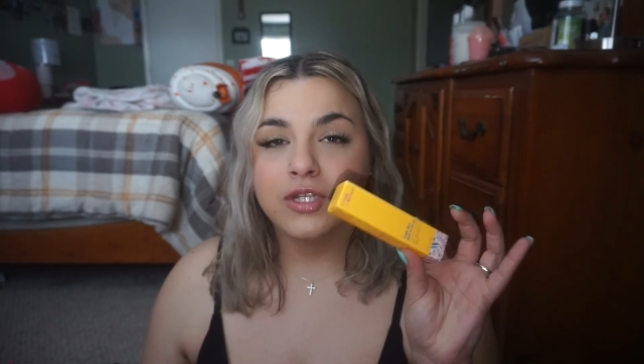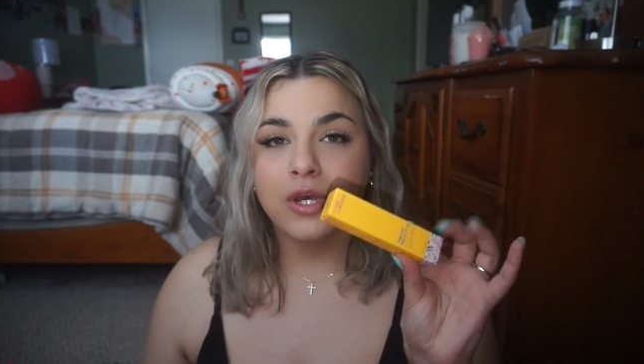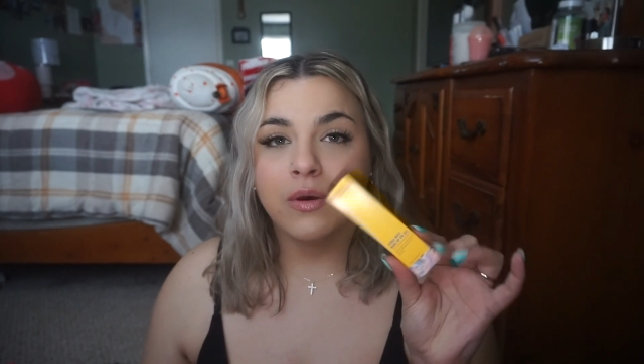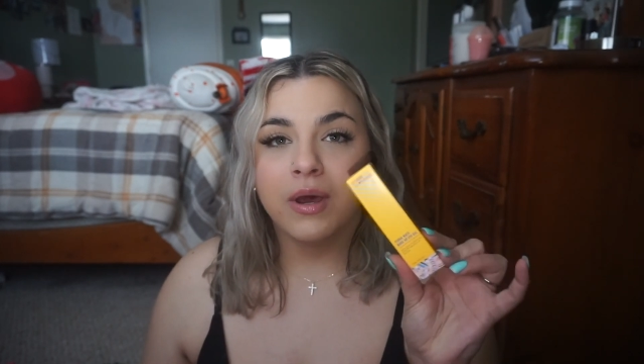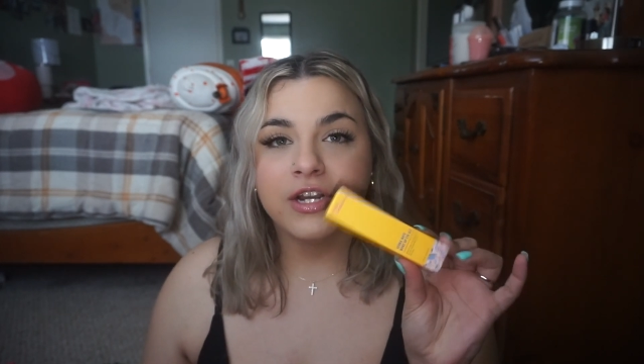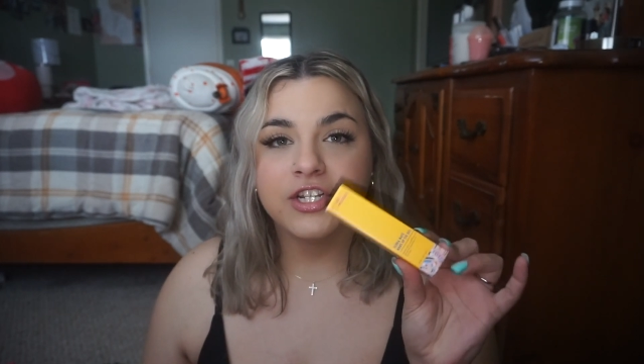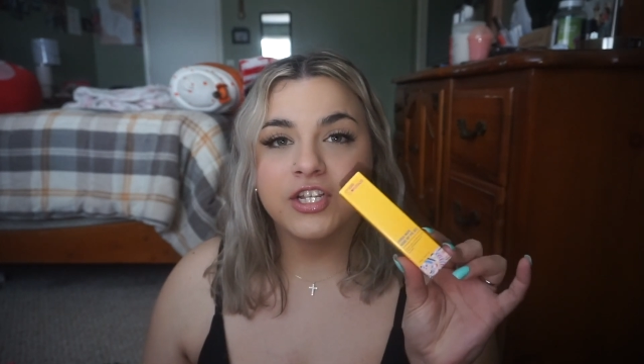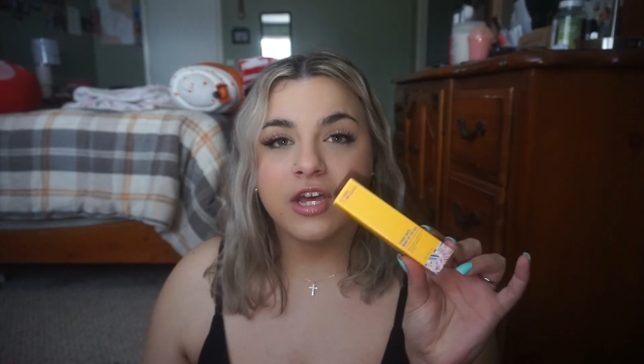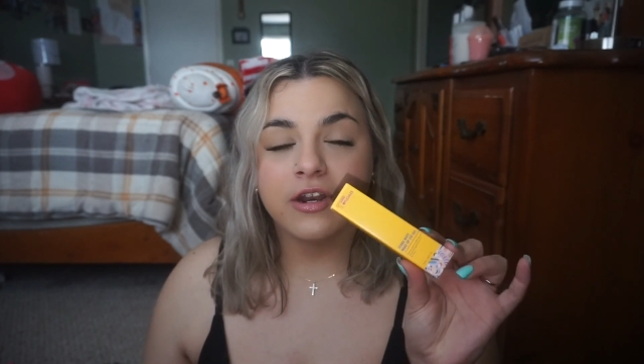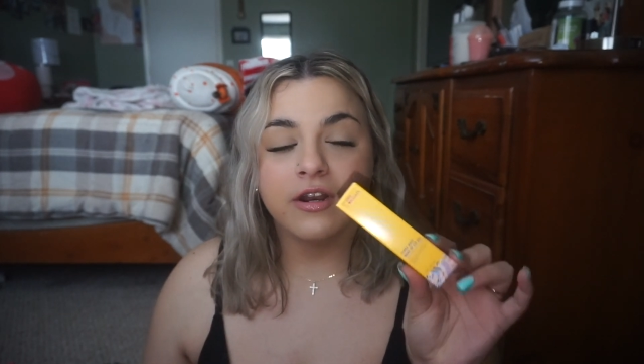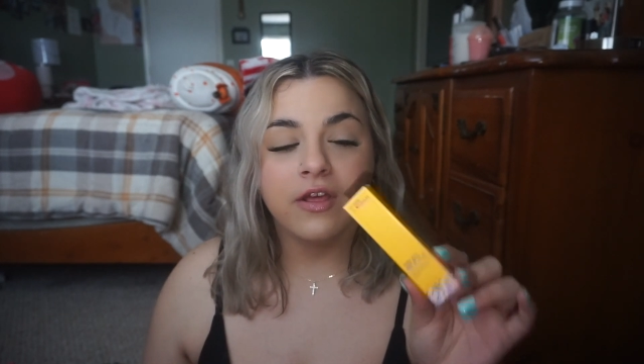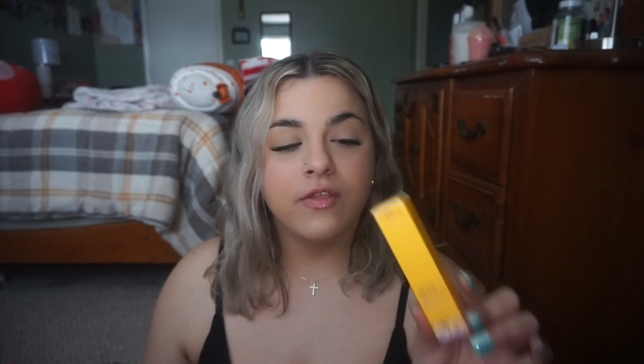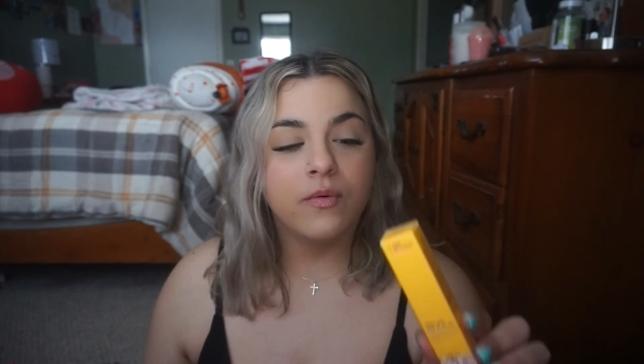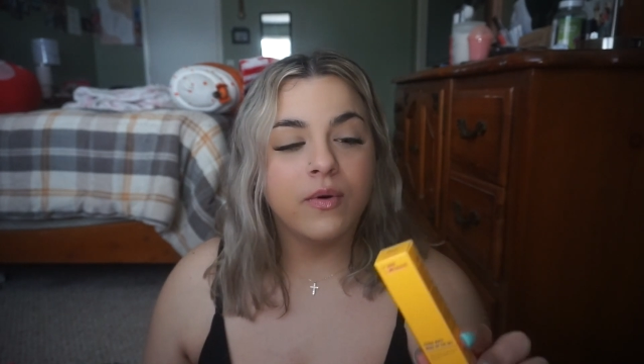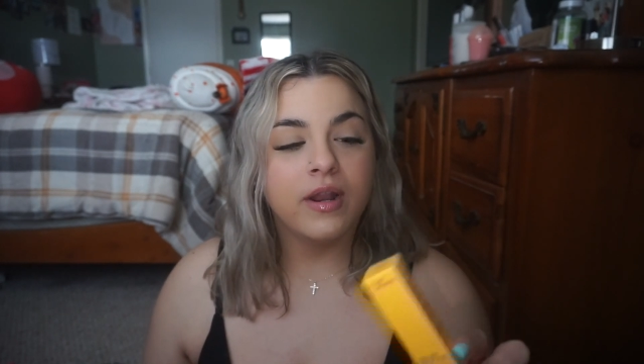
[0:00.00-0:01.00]
So I just got
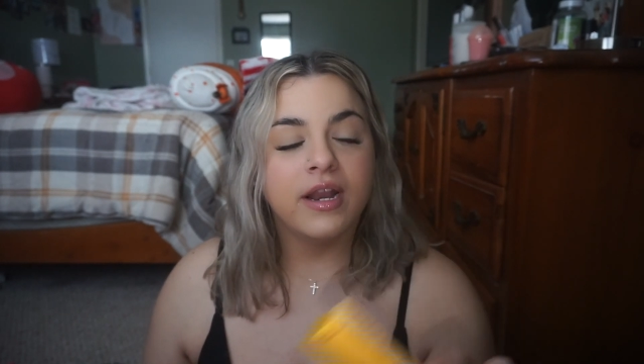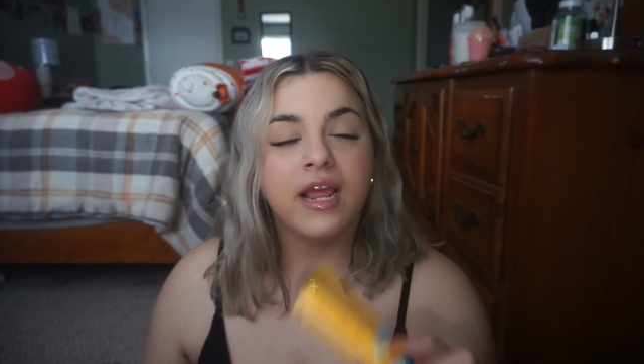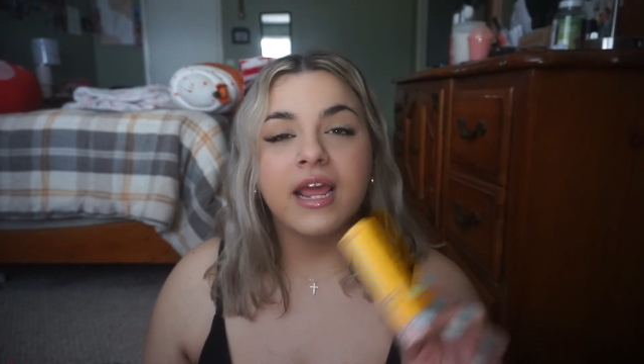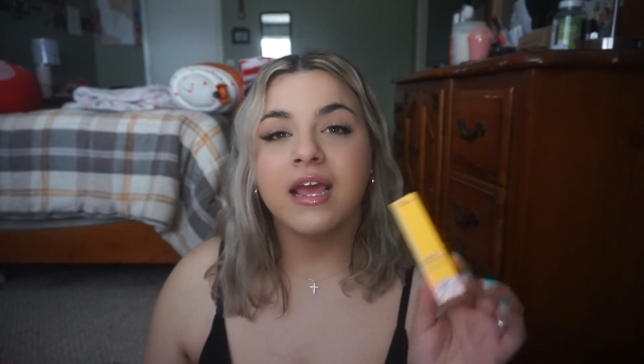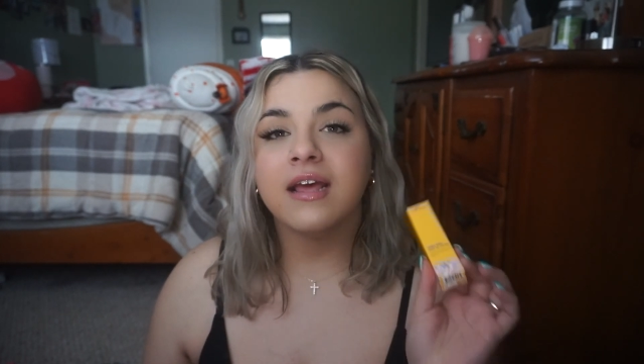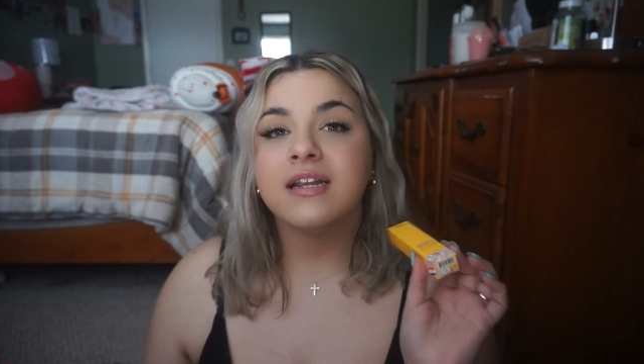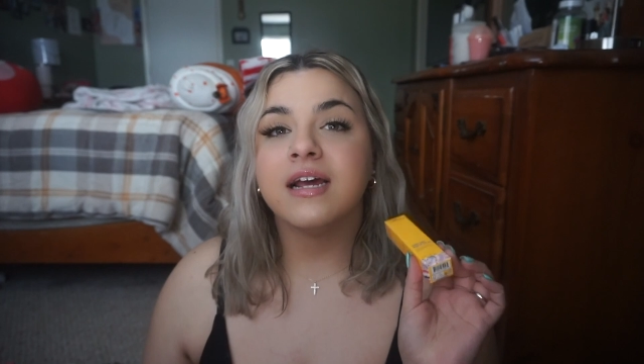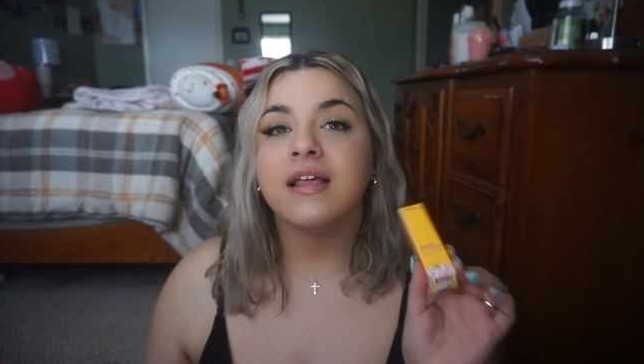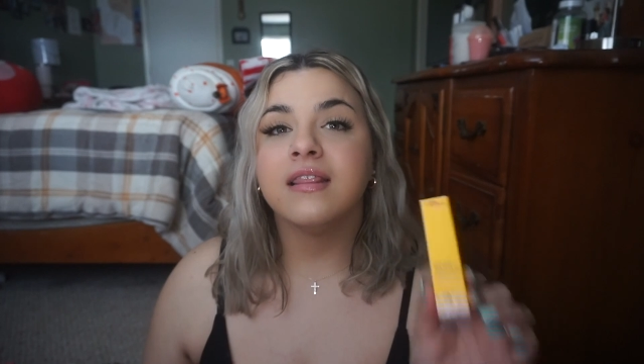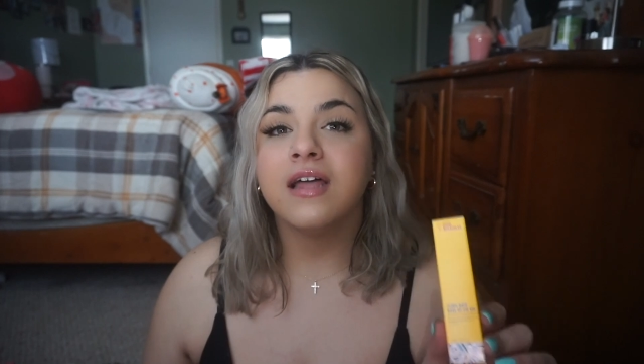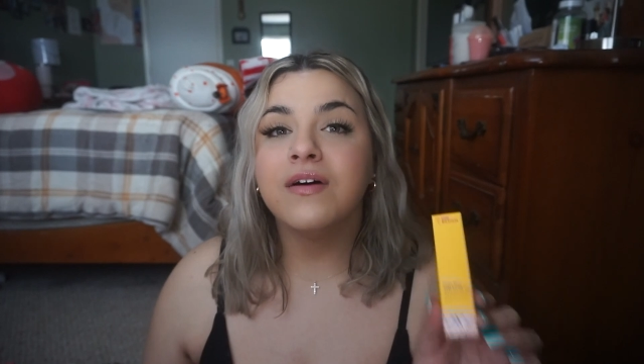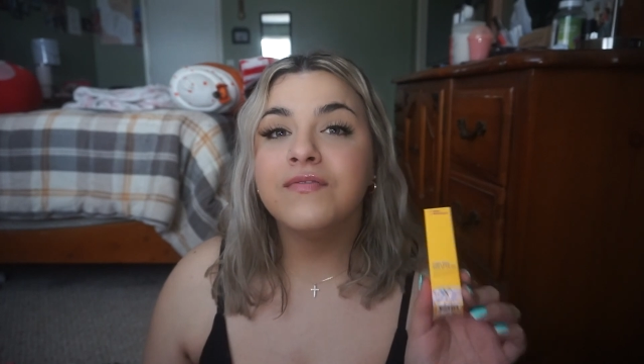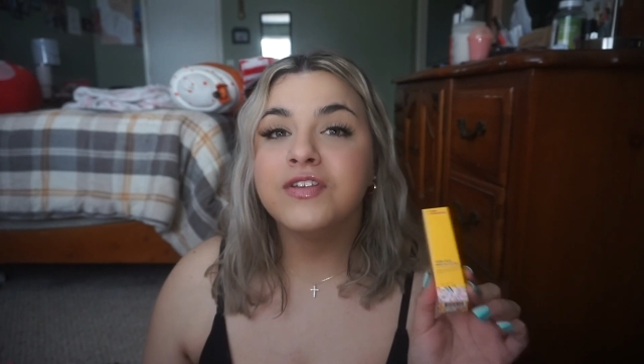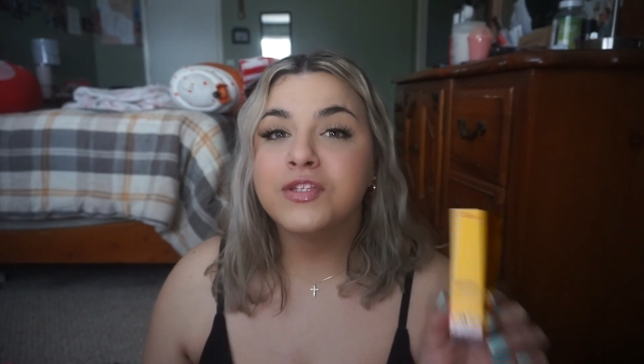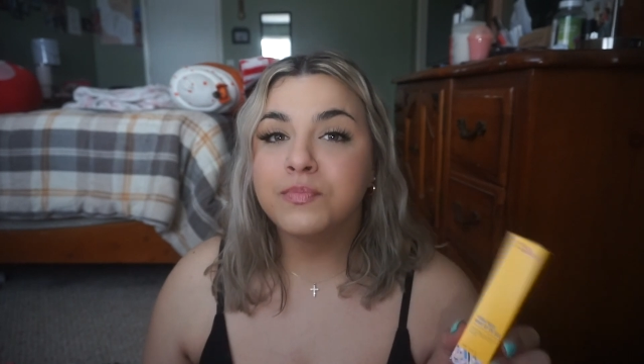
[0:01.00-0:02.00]
another one and I
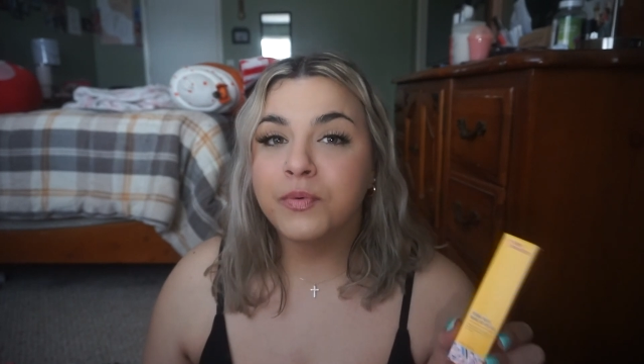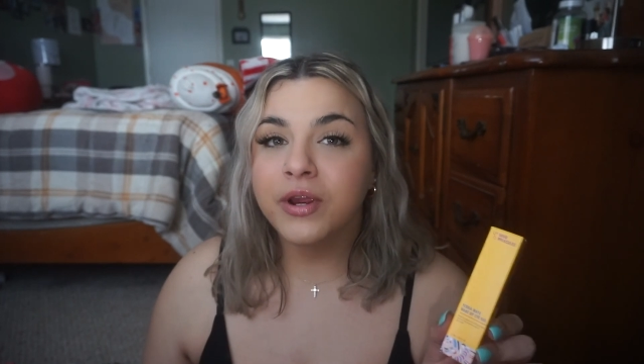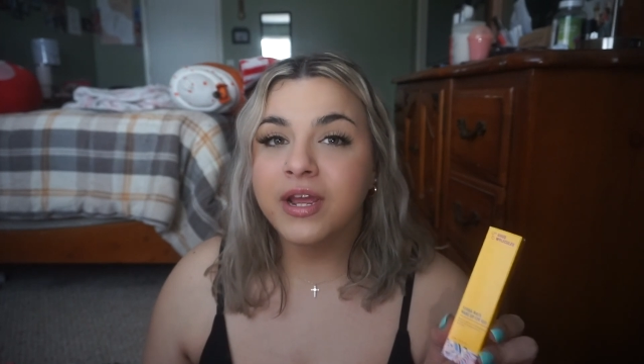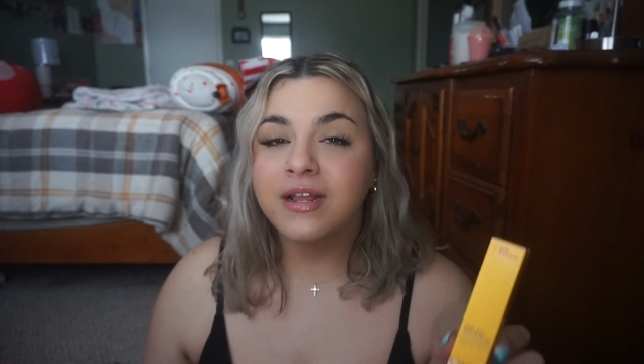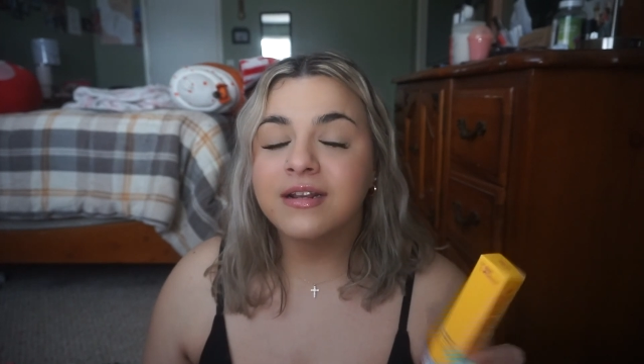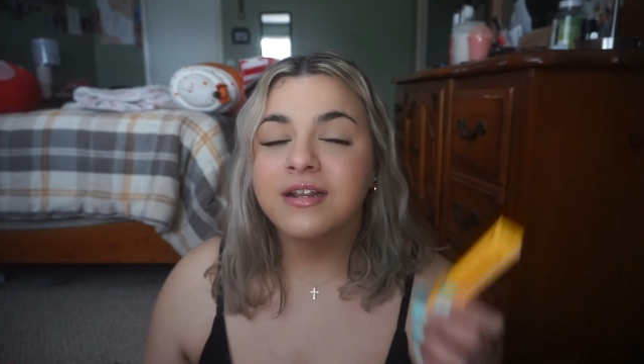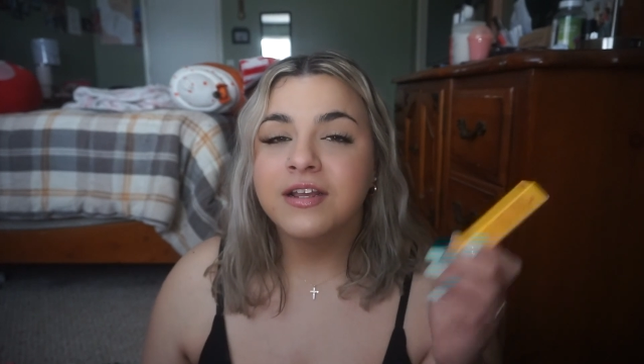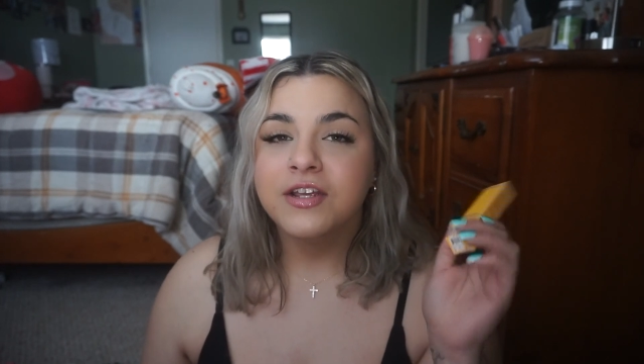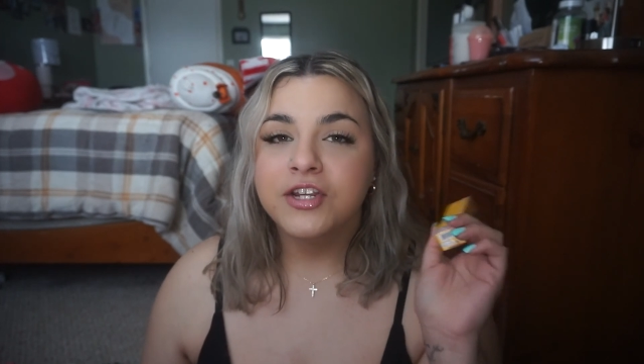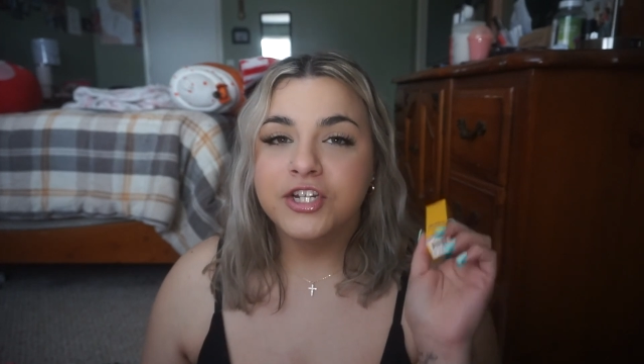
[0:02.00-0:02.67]
love this brand.